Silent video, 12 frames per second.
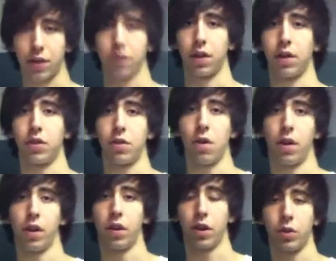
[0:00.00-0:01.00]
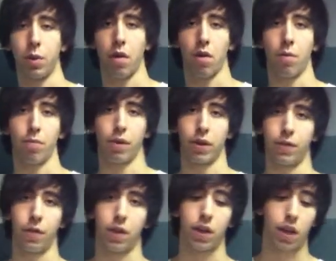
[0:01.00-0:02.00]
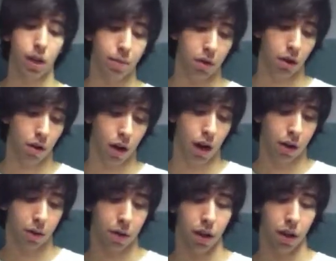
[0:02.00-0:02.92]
Let's get started, because we are all pressed for time here at